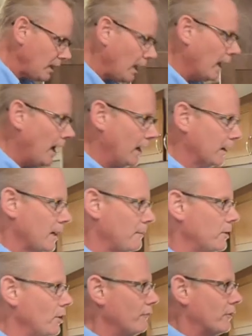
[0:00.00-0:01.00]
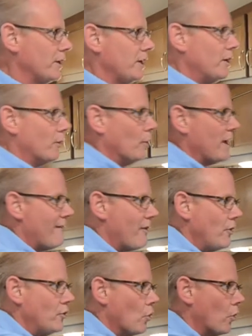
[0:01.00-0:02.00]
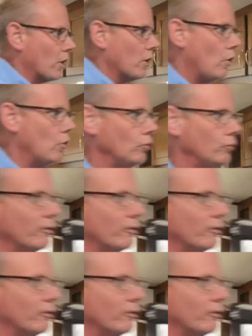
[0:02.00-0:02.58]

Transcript: Uh, coming over to here, we have our Norcold